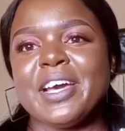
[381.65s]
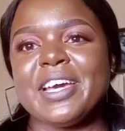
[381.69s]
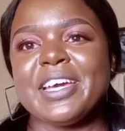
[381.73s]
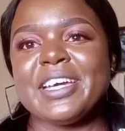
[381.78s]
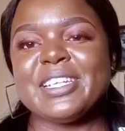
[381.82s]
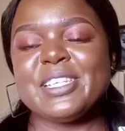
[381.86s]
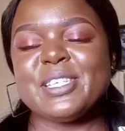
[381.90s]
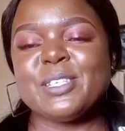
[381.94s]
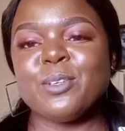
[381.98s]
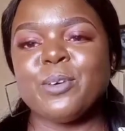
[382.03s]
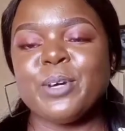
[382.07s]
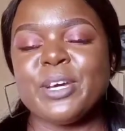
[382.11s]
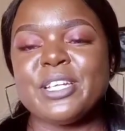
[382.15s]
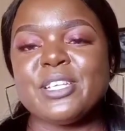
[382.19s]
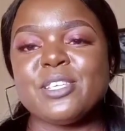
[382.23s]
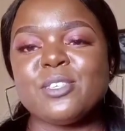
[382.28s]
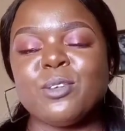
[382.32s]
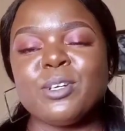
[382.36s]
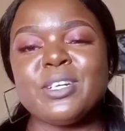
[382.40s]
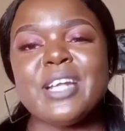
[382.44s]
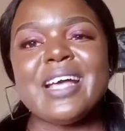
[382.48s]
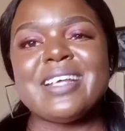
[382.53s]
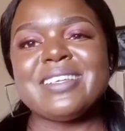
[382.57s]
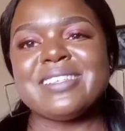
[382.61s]
It's
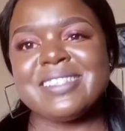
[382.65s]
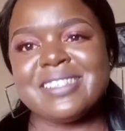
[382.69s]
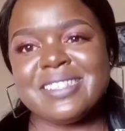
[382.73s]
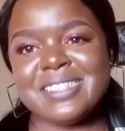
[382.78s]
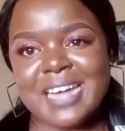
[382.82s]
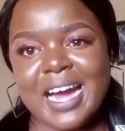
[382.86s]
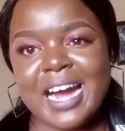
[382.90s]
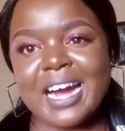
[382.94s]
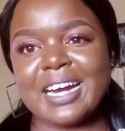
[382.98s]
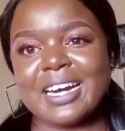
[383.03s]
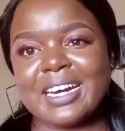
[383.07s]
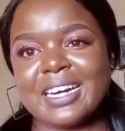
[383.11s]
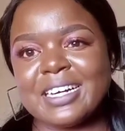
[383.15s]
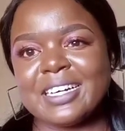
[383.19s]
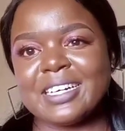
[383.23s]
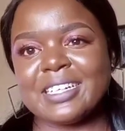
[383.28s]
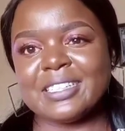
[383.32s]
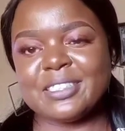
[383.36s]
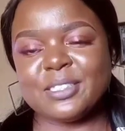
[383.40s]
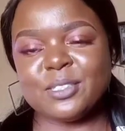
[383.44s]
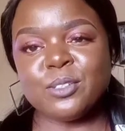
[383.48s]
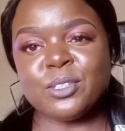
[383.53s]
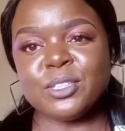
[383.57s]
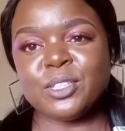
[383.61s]
not as dark.
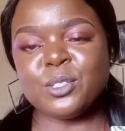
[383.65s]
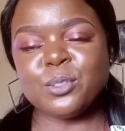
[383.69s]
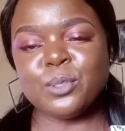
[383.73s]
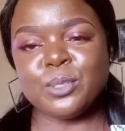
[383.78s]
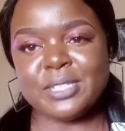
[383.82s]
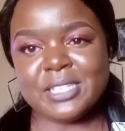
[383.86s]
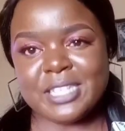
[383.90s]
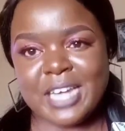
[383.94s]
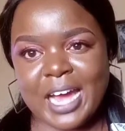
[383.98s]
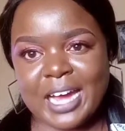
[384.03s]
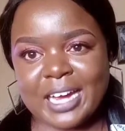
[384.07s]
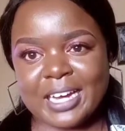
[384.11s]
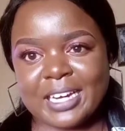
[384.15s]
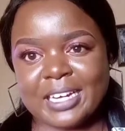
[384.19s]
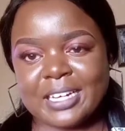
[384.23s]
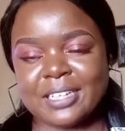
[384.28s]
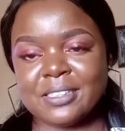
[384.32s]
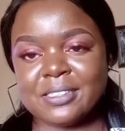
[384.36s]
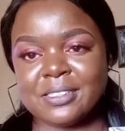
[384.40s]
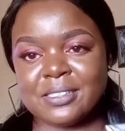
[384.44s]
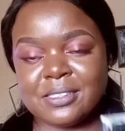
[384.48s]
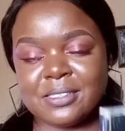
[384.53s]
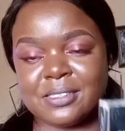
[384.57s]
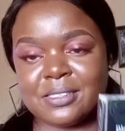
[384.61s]
It's not so dark.
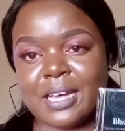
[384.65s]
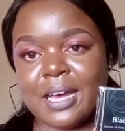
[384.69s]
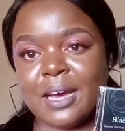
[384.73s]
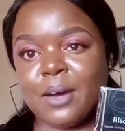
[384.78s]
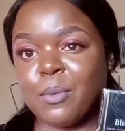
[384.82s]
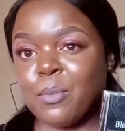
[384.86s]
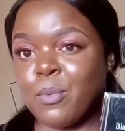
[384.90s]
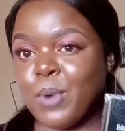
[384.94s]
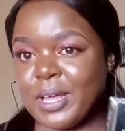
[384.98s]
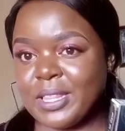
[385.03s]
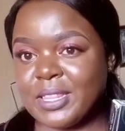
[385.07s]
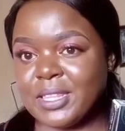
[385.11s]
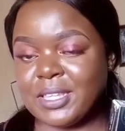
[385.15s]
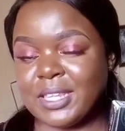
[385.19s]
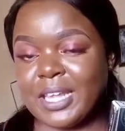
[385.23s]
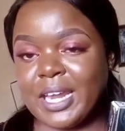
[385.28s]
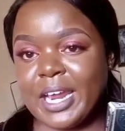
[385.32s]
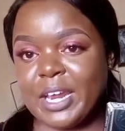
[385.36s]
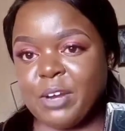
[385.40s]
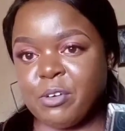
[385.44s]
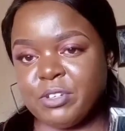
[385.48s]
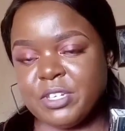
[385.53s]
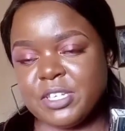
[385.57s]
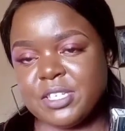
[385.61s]
This is one thing that
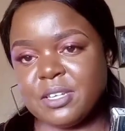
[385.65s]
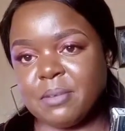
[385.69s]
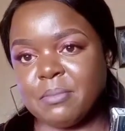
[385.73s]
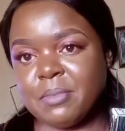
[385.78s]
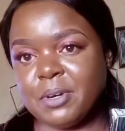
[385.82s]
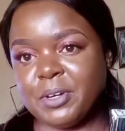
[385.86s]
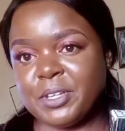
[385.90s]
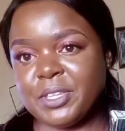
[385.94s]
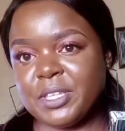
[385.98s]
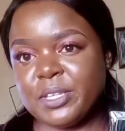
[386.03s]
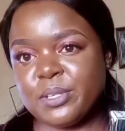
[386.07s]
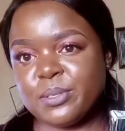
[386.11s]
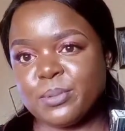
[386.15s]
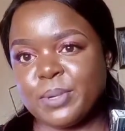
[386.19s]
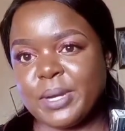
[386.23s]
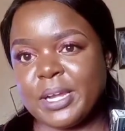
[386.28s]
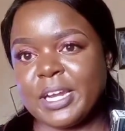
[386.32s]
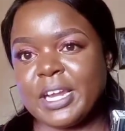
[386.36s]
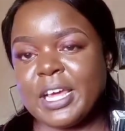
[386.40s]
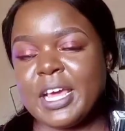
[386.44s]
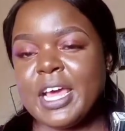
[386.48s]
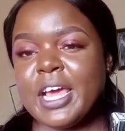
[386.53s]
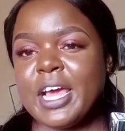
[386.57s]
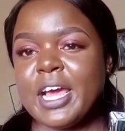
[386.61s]
I noticed about this one.